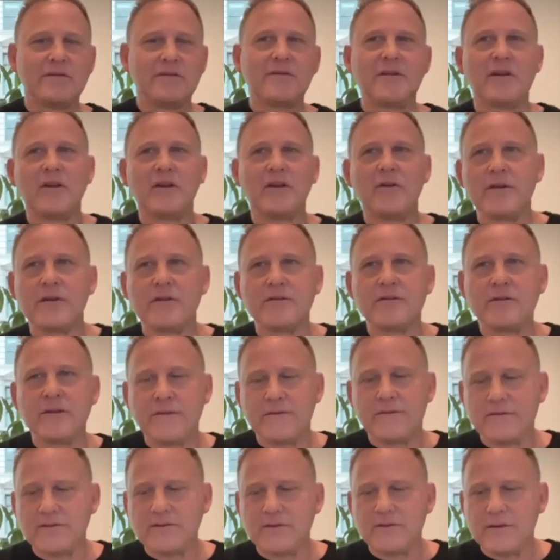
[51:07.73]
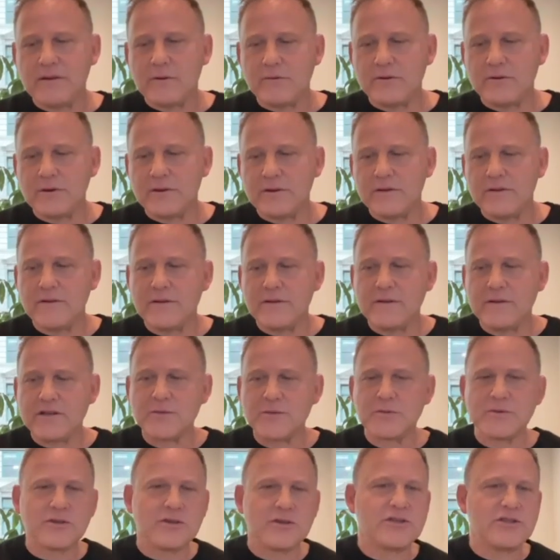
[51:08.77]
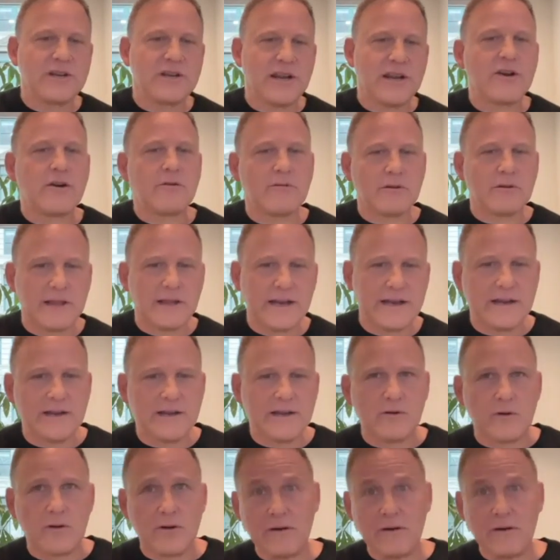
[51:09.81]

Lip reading: if this was gender related,